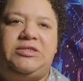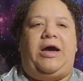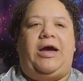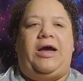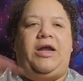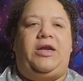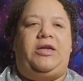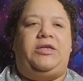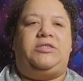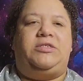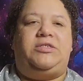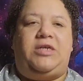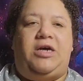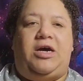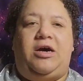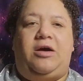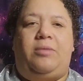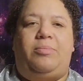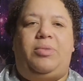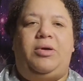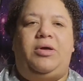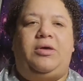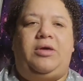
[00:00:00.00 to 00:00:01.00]
I had to
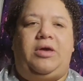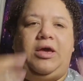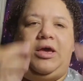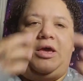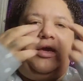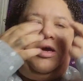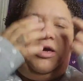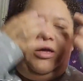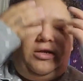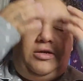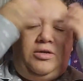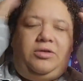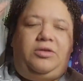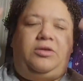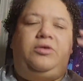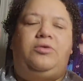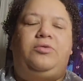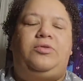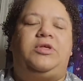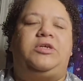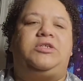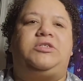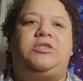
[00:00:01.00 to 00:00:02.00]
stop and
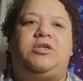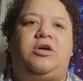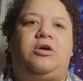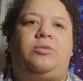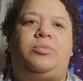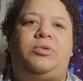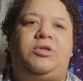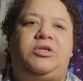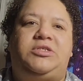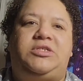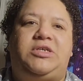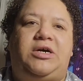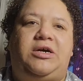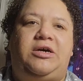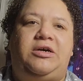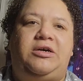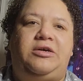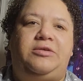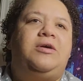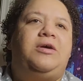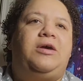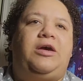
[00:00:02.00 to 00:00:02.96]
do this a couple of times,